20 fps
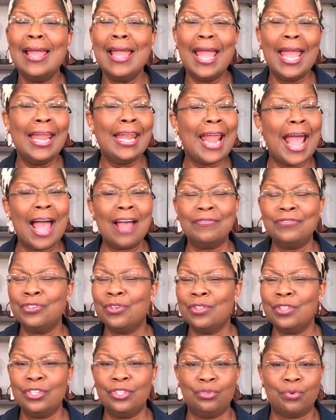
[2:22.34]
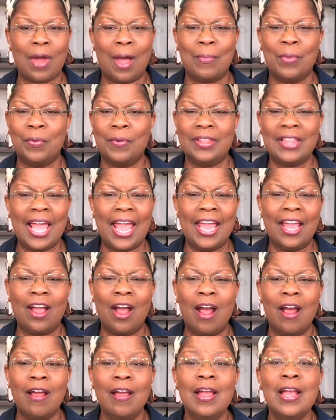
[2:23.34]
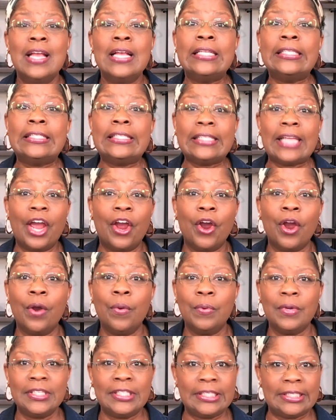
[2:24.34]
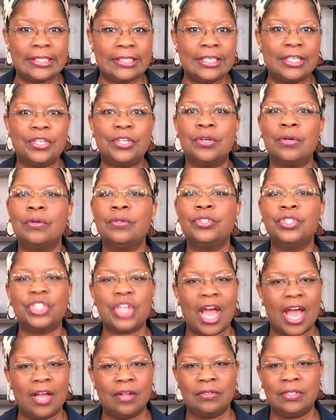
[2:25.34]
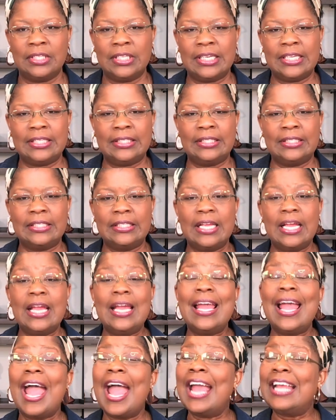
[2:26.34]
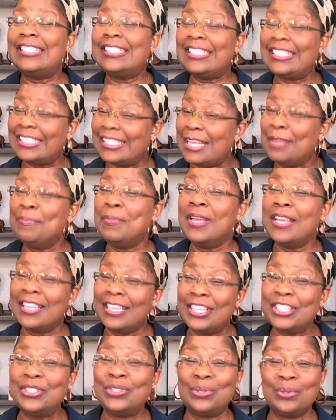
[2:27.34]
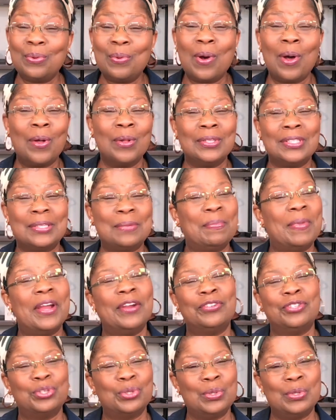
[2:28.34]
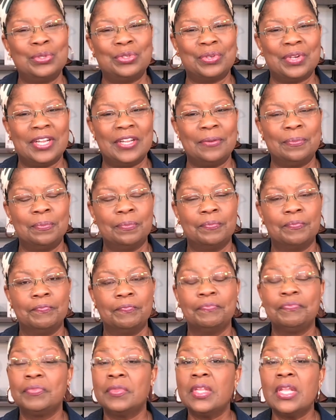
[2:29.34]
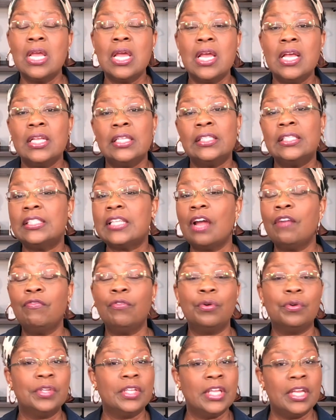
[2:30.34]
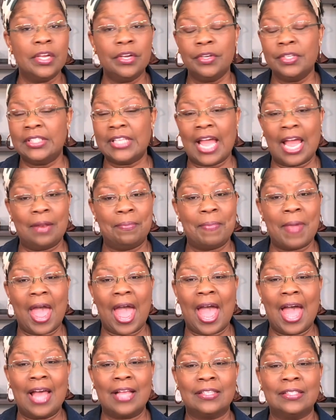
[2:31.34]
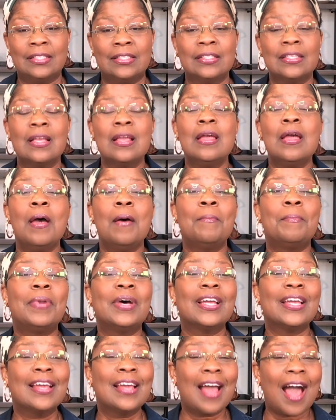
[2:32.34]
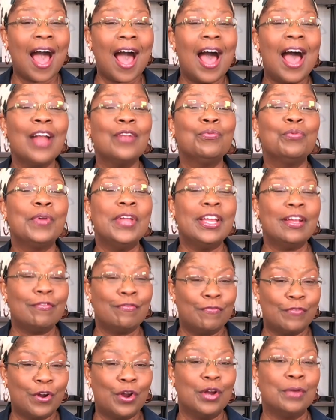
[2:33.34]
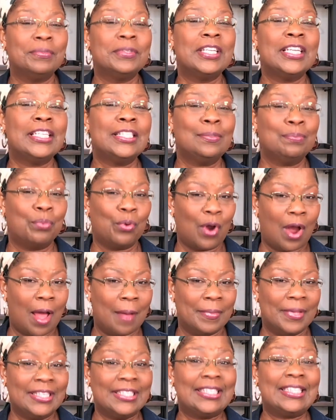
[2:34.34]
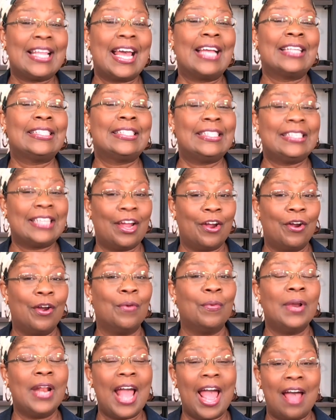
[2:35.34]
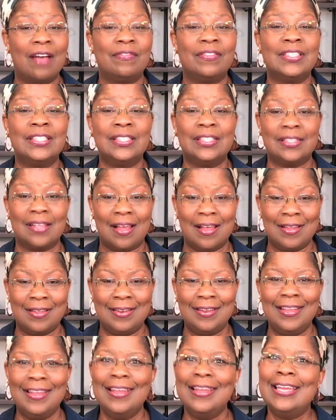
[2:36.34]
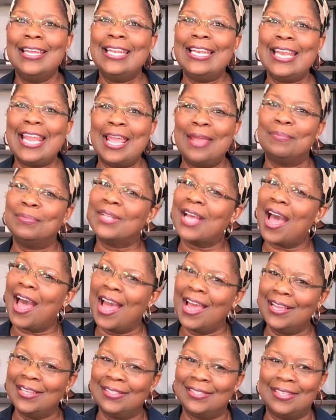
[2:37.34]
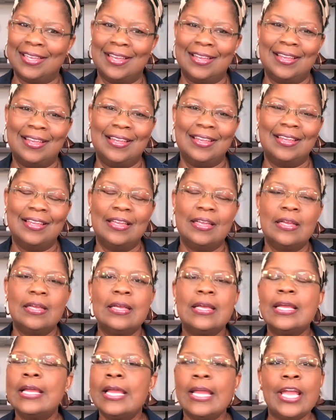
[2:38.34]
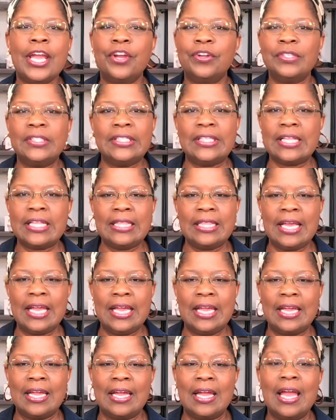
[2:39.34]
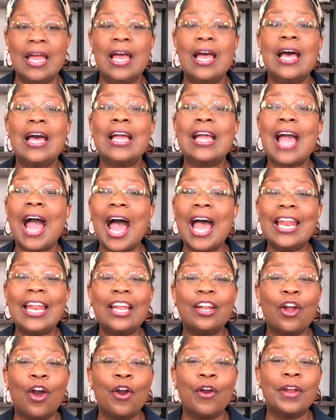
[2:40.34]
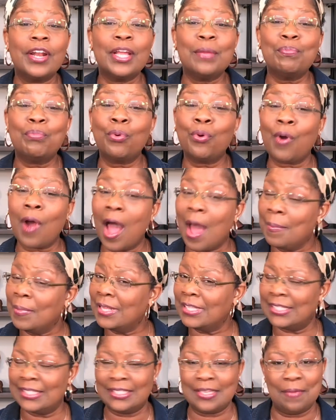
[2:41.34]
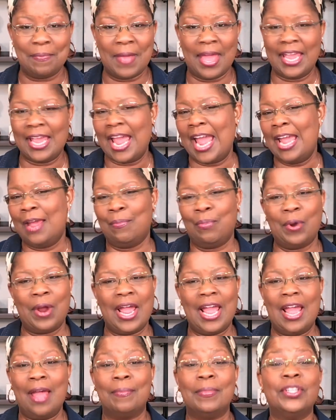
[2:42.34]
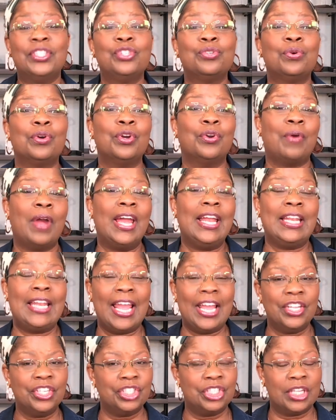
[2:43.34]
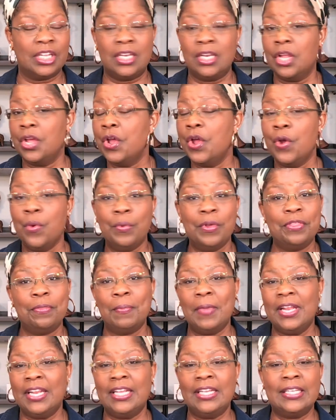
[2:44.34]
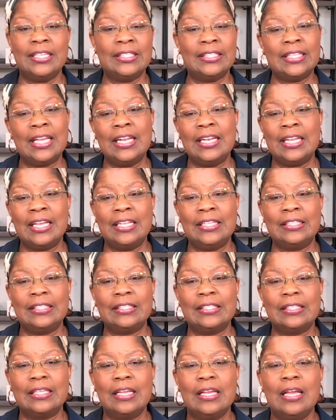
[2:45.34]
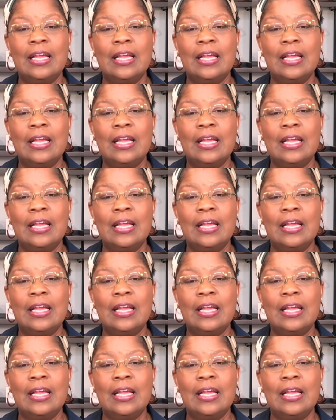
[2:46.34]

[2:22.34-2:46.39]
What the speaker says: And after the drama with Hagar, Sarah was still childless and seemingly too old to bear children. Several years had passed, but God reaffirmed His promise that Sarah would have a son named Isaac. Here's the thing, God had already promised to make Abraham into a great nation with many descendants,